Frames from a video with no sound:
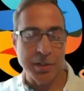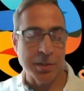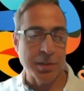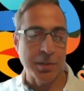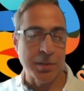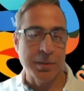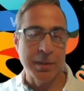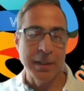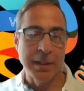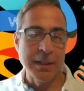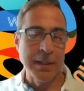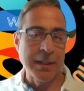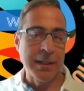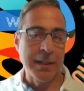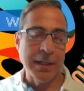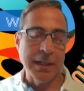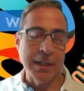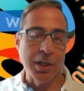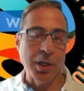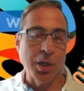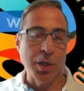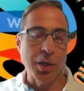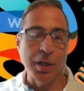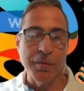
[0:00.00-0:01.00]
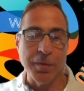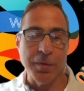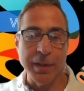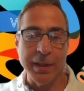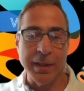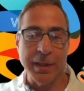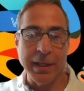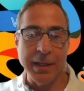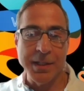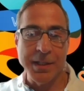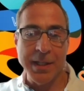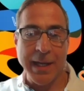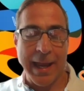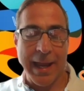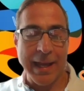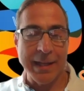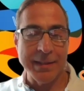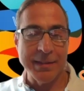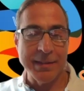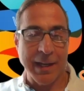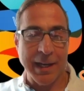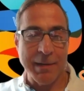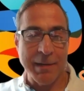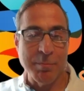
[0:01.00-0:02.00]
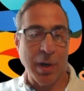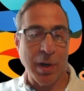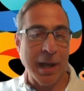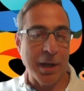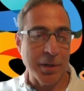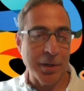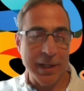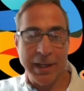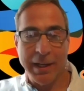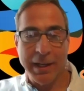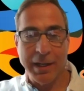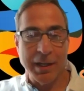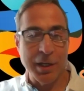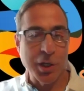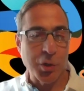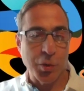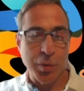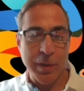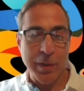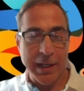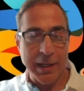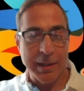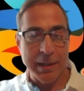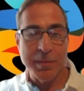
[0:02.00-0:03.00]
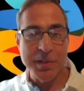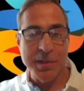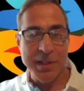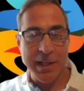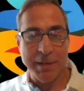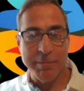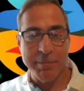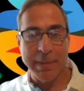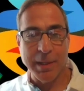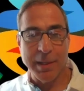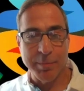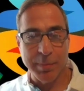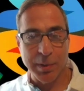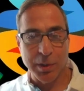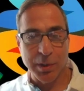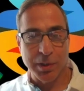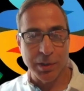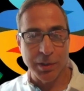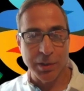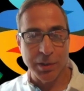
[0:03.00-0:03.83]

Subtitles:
to going for these anti-browning creams that people